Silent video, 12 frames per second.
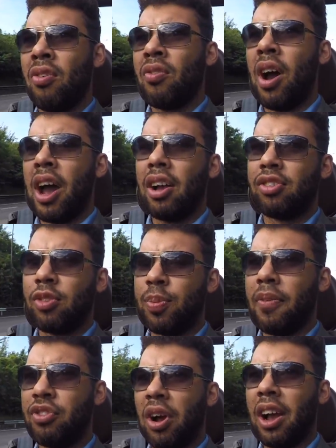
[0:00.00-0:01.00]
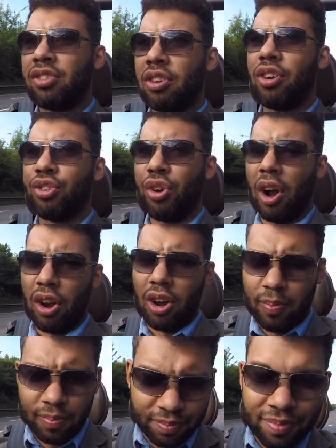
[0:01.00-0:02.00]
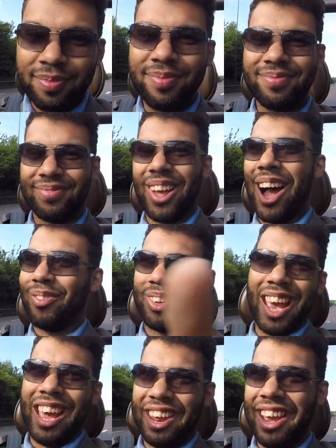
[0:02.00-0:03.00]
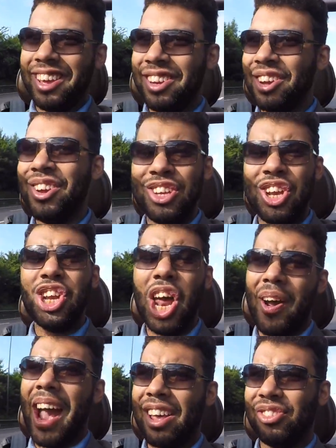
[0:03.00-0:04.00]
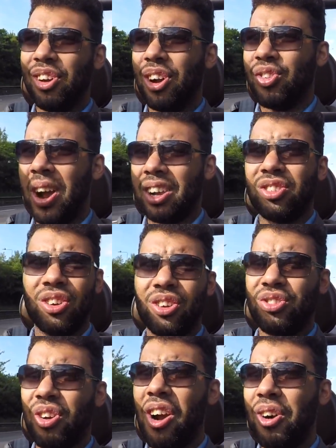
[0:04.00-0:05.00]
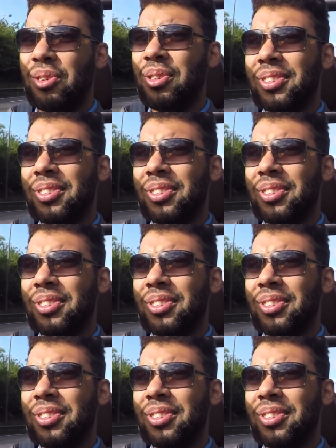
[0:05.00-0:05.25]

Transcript: Right, I've just put the traction control on. I'm kidding. You know it hasn't got traction control.